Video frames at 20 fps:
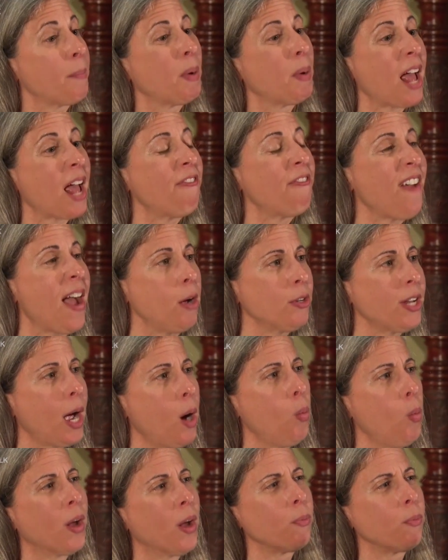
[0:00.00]
I found
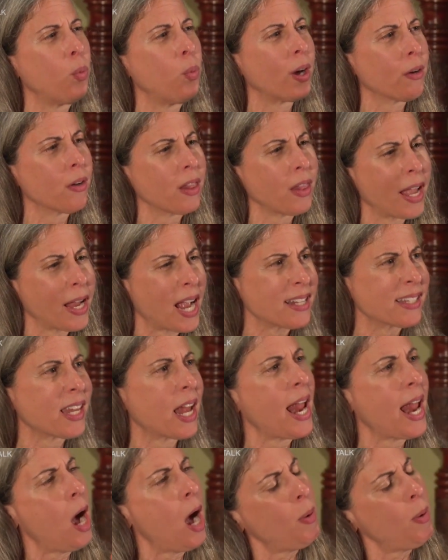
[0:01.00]
out like I
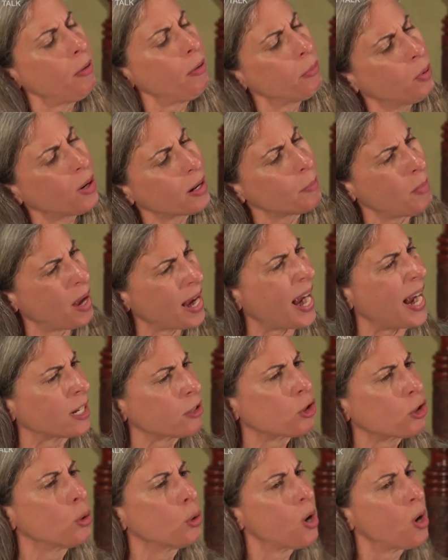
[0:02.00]
said, how about, may I
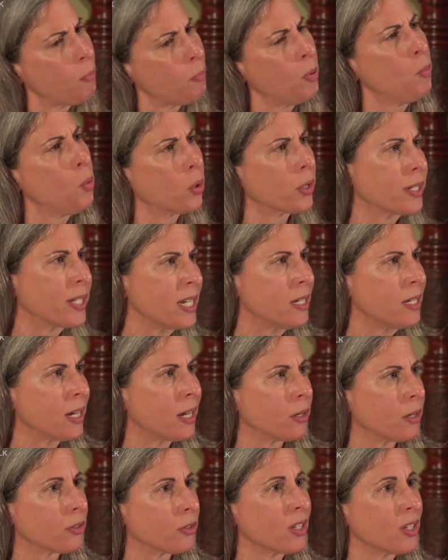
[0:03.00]
ask you a couple more details?